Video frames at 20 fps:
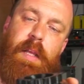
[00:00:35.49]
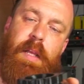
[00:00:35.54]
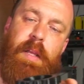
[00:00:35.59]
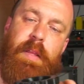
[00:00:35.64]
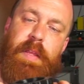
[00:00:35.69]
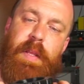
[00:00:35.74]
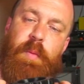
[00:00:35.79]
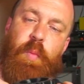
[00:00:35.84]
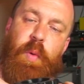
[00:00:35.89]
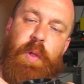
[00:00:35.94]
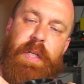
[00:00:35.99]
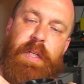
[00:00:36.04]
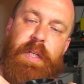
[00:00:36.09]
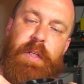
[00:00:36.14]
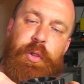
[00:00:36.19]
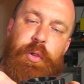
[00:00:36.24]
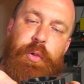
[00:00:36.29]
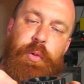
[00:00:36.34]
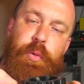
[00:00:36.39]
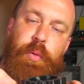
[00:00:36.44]
Then when
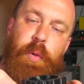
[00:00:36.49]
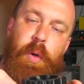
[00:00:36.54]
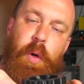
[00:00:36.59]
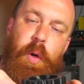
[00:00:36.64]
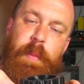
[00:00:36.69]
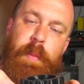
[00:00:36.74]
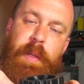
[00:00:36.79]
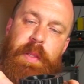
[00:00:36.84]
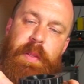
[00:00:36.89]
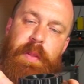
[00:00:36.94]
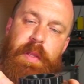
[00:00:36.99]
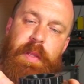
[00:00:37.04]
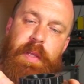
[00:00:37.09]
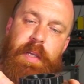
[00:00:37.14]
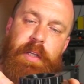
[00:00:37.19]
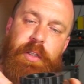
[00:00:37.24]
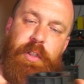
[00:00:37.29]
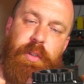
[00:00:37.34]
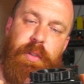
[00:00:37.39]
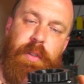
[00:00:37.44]
you open
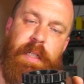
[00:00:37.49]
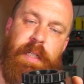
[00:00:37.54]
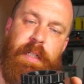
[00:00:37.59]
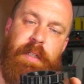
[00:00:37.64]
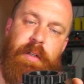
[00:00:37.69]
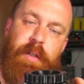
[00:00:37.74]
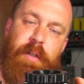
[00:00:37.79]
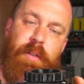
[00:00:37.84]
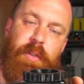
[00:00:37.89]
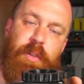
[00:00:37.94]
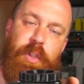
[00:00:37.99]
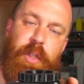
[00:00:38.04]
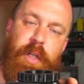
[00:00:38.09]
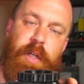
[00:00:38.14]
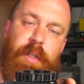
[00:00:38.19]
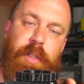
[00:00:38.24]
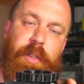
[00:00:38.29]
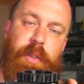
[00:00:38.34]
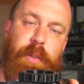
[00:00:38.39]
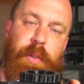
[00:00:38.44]
the internal
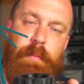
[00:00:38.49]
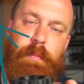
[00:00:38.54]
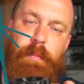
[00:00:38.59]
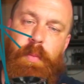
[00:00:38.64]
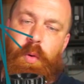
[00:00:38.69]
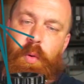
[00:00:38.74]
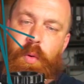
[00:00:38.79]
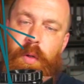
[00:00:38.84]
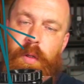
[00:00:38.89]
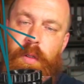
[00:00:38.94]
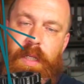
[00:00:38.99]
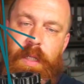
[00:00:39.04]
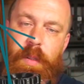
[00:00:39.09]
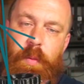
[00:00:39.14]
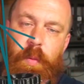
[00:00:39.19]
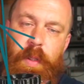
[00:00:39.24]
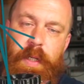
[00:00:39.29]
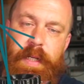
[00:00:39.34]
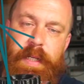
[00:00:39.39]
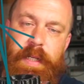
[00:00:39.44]
shutter, you can pour
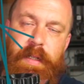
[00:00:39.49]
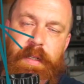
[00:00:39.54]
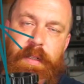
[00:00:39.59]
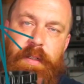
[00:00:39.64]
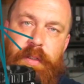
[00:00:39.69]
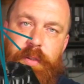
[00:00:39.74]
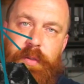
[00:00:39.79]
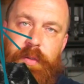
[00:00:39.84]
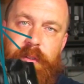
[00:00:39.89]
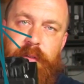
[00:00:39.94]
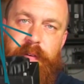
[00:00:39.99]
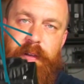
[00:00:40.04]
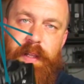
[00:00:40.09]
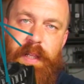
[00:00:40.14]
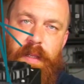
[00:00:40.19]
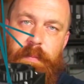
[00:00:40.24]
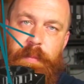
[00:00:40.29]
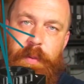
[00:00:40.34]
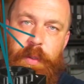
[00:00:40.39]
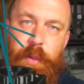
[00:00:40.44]
liquid in to
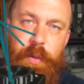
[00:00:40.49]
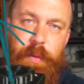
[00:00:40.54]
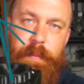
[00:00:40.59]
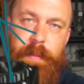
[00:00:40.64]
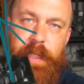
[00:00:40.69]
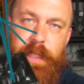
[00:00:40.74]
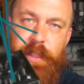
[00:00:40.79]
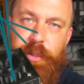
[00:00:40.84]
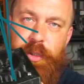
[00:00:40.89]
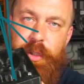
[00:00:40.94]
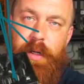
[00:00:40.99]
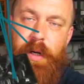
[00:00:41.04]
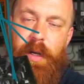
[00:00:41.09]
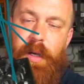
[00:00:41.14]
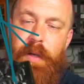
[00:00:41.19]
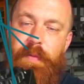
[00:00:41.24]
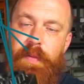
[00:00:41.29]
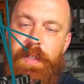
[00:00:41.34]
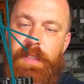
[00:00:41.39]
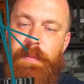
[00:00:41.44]
develop your picture
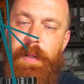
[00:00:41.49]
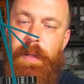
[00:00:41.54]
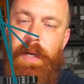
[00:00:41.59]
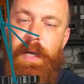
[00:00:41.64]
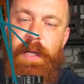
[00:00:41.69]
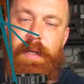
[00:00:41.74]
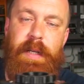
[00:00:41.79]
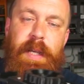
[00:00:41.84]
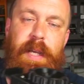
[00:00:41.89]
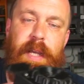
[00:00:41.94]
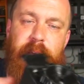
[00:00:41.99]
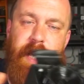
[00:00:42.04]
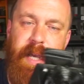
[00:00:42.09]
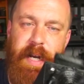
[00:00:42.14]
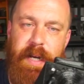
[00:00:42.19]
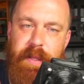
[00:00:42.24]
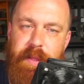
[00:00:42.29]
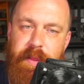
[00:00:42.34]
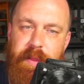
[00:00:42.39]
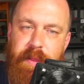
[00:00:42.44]
on the spot.
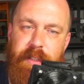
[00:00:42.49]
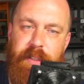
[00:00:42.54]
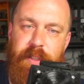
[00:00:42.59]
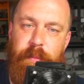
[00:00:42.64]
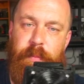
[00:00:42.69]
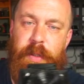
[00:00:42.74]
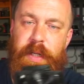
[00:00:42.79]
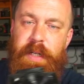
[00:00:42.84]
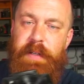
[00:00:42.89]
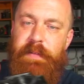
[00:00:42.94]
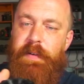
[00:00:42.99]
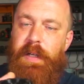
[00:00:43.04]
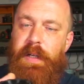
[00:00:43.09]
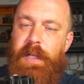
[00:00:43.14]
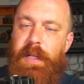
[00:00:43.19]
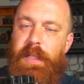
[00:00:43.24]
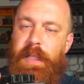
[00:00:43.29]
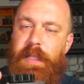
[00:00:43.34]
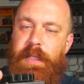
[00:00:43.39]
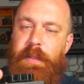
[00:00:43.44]
I think these are pretty fun.
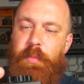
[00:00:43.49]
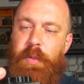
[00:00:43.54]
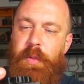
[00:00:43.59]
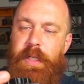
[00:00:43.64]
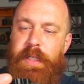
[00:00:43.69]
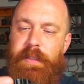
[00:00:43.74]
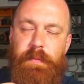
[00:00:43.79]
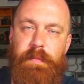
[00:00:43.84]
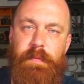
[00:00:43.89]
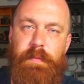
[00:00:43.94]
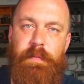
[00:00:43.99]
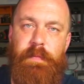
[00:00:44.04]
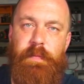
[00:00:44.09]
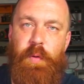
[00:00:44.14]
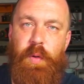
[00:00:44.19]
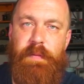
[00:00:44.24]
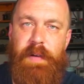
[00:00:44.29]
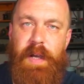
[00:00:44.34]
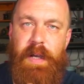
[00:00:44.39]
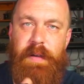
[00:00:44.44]
I like to print
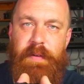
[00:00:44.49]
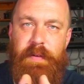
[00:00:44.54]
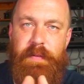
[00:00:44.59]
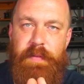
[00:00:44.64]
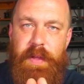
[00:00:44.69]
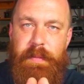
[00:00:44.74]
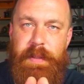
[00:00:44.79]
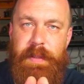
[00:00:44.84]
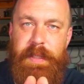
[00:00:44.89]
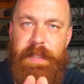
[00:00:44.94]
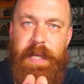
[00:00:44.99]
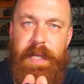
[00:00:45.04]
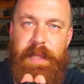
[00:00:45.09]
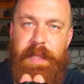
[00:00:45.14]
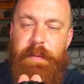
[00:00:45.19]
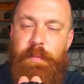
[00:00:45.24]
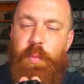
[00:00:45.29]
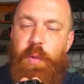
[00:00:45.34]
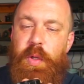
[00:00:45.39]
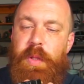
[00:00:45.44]
4 or 5 of them and take
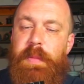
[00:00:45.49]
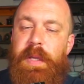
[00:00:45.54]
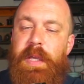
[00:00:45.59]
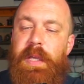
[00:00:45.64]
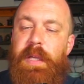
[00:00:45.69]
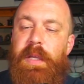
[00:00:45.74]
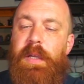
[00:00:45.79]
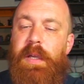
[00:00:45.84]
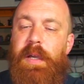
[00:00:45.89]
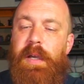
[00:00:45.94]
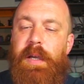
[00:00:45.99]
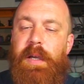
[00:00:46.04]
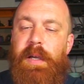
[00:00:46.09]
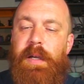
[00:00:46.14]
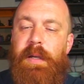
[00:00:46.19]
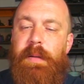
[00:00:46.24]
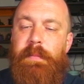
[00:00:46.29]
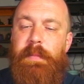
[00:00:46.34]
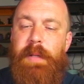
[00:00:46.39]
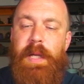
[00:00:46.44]
them with me
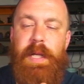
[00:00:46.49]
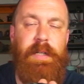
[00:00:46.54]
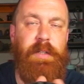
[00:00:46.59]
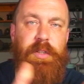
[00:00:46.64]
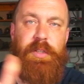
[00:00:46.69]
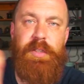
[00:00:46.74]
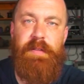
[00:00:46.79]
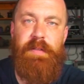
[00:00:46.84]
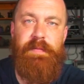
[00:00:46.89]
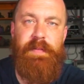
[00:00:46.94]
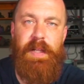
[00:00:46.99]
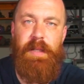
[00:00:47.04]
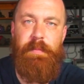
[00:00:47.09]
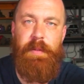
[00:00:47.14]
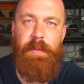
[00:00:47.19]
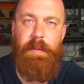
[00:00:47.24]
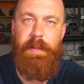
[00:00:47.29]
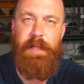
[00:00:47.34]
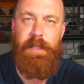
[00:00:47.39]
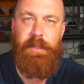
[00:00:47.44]
and just develop
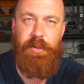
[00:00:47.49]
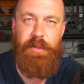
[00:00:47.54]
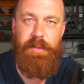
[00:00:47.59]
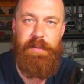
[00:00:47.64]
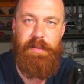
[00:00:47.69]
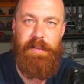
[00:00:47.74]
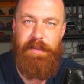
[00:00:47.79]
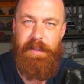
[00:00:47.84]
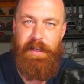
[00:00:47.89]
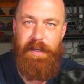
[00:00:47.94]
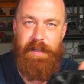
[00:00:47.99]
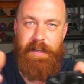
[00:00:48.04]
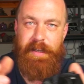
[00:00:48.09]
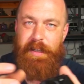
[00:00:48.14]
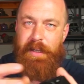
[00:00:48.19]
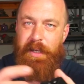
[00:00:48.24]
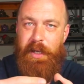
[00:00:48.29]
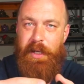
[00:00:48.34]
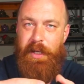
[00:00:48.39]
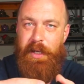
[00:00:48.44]
the pictures as I
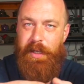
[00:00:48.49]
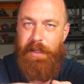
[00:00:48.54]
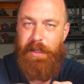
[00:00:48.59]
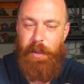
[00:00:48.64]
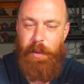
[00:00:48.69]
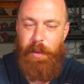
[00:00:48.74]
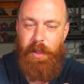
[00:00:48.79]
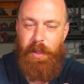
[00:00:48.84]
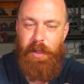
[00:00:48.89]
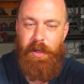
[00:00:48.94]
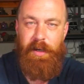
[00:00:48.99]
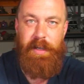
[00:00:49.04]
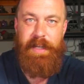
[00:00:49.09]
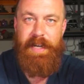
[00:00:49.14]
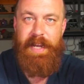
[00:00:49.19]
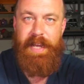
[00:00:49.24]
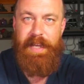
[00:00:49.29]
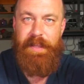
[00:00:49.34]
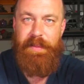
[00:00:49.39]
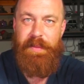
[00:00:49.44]
go along
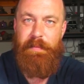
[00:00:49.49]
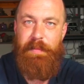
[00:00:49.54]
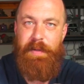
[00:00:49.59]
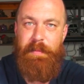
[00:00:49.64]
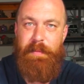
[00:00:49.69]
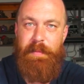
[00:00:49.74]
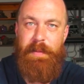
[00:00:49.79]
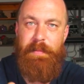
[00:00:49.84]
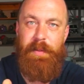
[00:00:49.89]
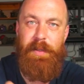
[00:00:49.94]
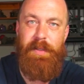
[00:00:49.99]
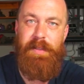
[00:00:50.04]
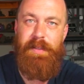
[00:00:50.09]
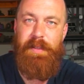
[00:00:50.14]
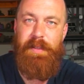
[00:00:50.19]
and hand them to people.